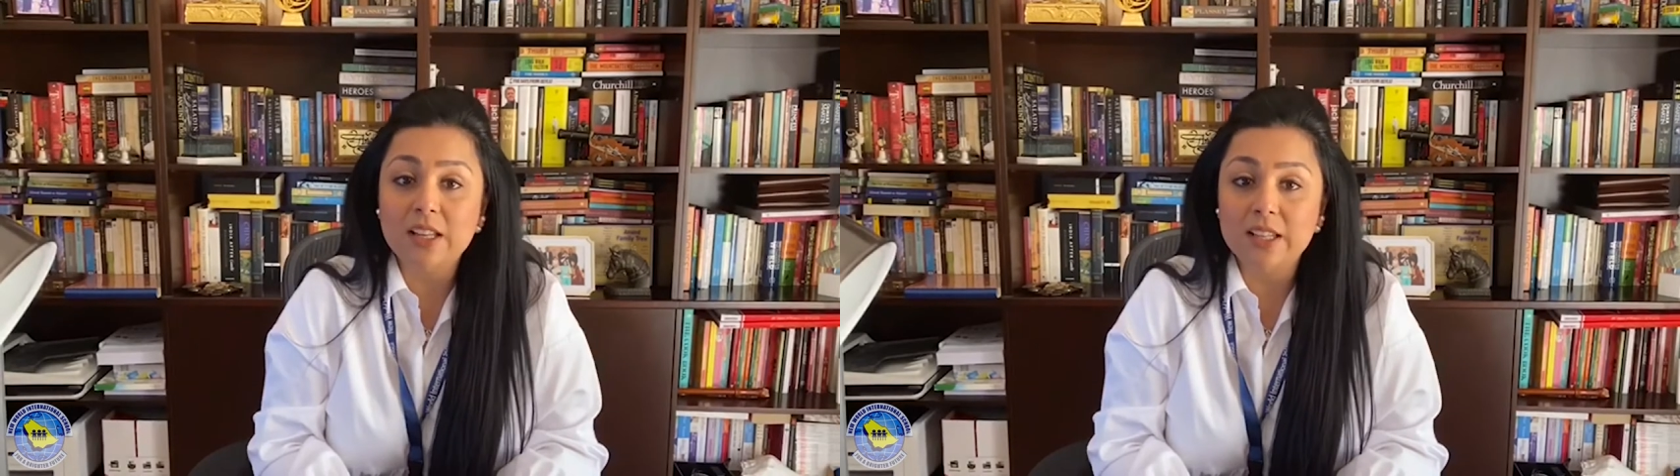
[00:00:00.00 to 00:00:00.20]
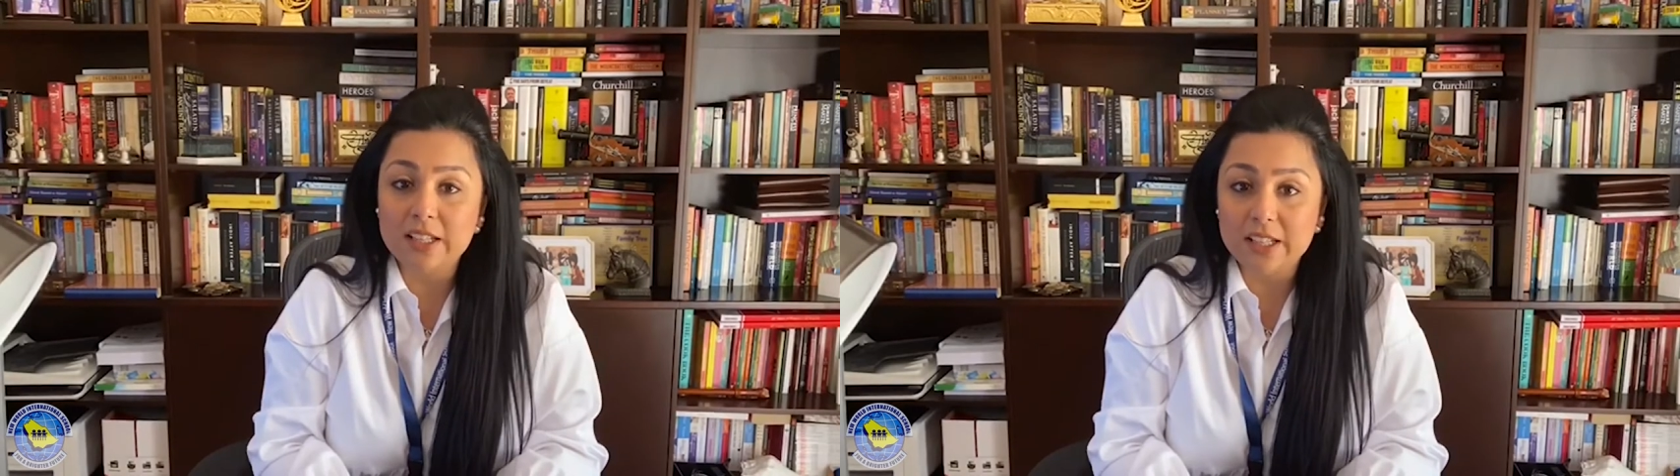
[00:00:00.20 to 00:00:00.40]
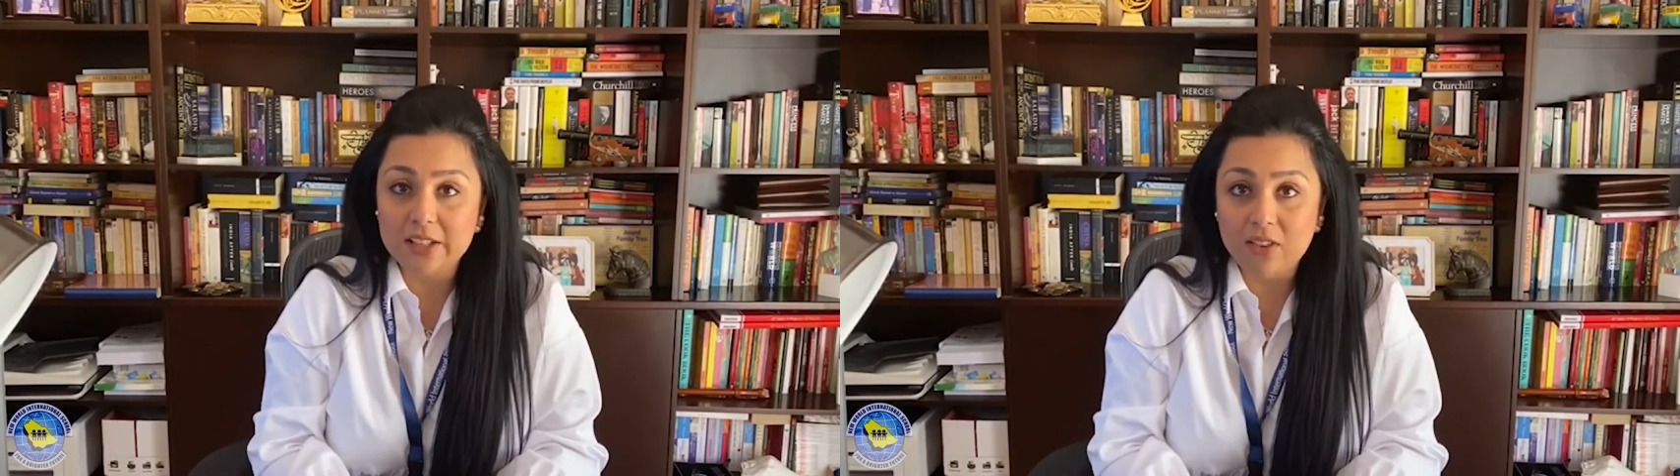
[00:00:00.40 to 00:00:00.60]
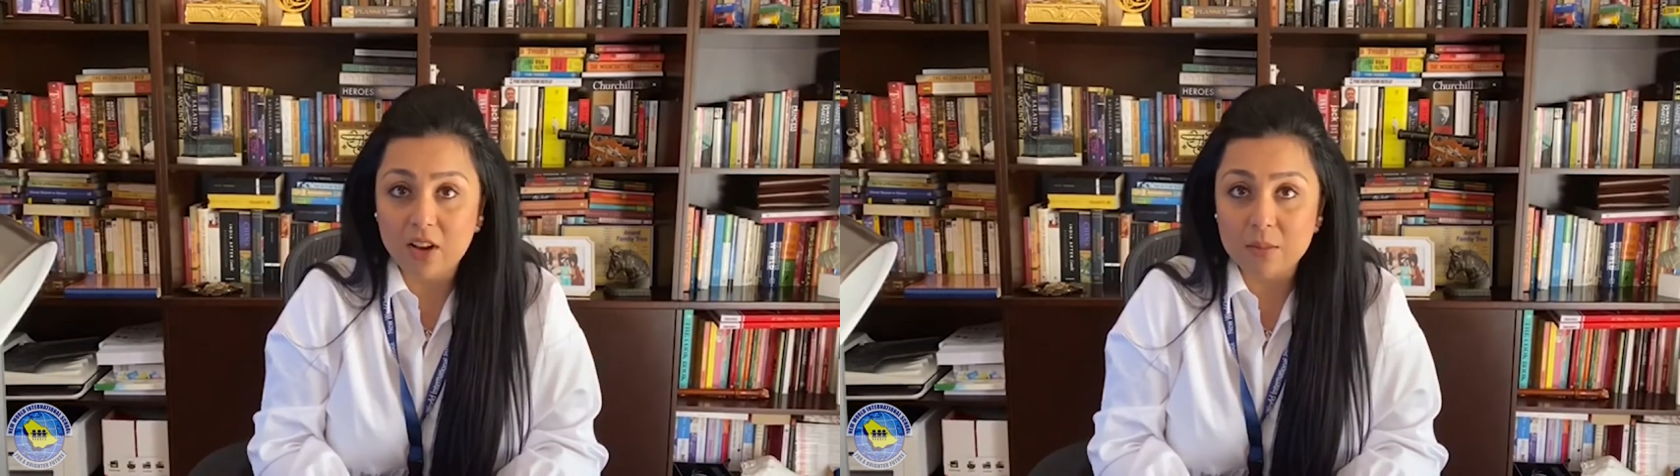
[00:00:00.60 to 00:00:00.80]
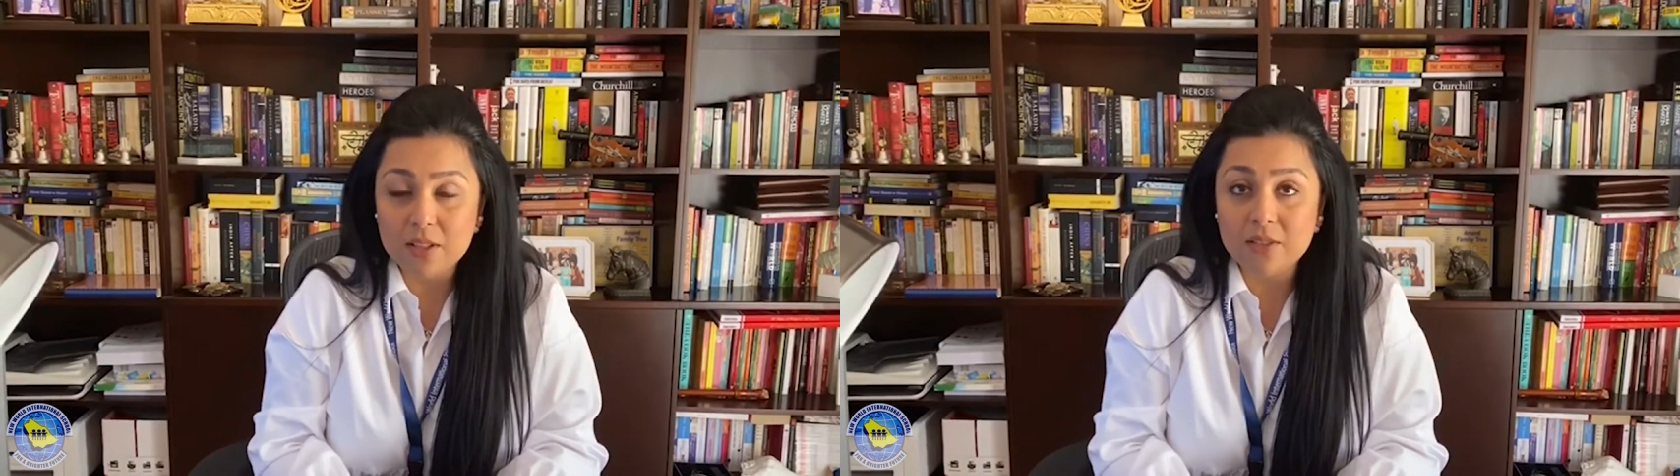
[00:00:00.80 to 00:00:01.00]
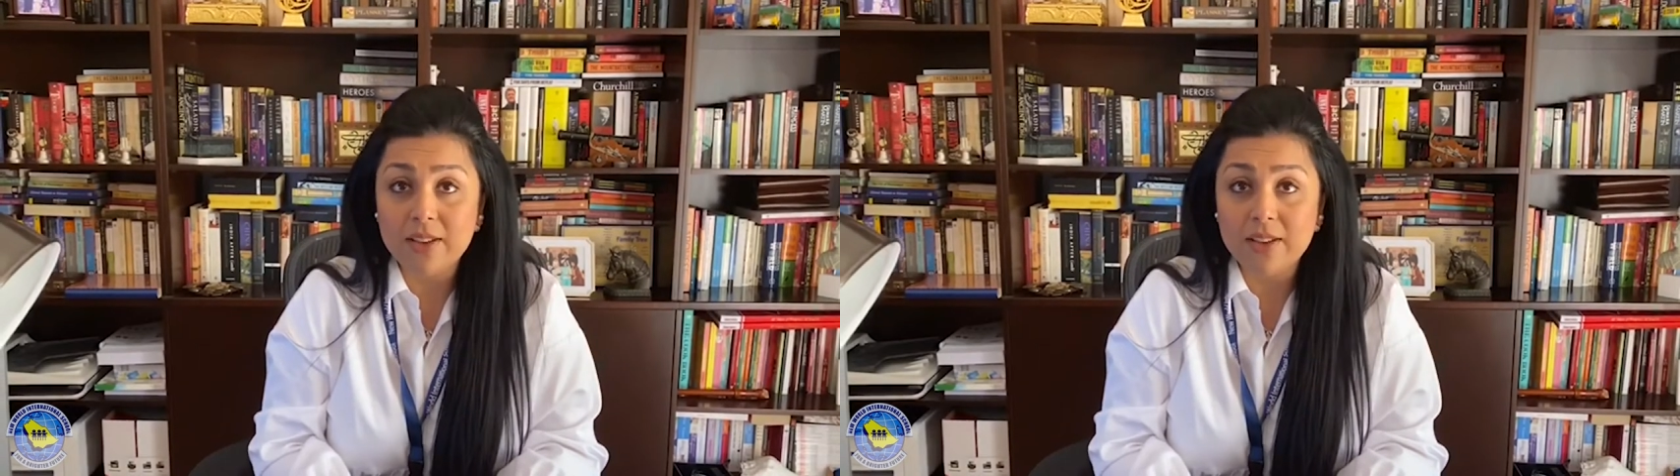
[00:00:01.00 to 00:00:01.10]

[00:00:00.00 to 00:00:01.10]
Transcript: learning environment,